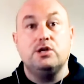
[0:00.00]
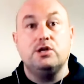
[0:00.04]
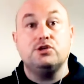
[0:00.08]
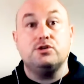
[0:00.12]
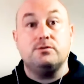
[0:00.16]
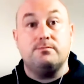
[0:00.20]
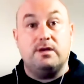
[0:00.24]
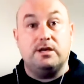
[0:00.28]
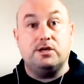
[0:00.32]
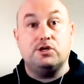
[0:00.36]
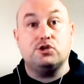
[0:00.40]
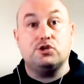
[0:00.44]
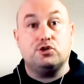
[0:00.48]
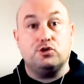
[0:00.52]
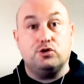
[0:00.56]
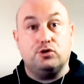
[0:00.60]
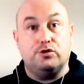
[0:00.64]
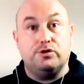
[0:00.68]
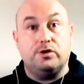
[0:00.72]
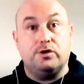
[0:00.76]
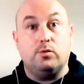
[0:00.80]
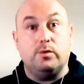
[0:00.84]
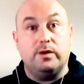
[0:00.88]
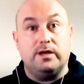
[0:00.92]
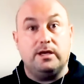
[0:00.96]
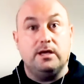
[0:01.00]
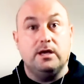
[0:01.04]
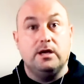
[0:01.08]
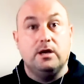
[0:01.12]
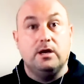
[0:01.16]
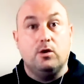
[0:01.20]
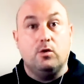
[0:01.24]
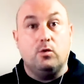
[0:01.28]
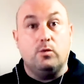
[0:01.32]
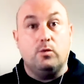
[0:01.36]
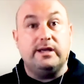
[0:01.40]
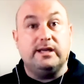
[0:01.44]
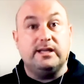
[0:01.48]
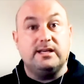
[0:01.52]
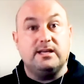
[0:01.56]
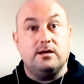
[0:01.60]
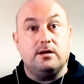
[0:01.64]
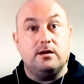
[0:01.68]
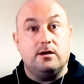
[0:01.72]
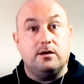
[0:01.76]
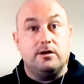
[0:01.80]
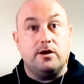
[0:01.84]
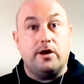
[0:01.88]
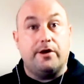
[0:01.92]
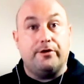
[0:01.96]
to make sure that we
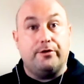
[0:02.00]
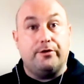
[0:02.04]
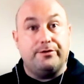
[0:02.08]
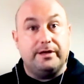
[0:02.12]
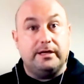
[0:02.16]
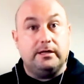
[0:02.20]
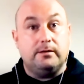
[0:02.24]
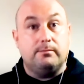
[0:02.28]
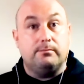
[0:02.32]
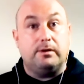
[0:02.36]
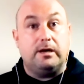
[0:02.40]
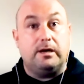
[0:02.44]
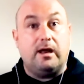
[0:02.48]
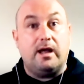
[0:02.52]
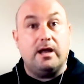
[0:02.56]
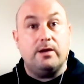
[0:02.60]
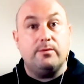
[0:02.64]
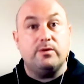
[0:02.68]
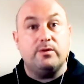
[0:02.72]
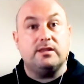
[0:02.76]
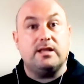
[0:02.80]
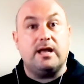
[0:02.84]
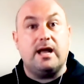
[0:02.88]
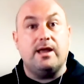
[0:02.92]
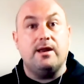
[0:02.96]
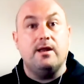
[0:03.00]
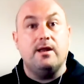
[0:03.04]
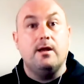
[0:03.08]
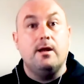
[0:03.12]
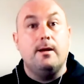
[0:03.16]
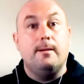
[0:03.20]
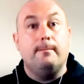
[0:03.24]
can not only comply with that,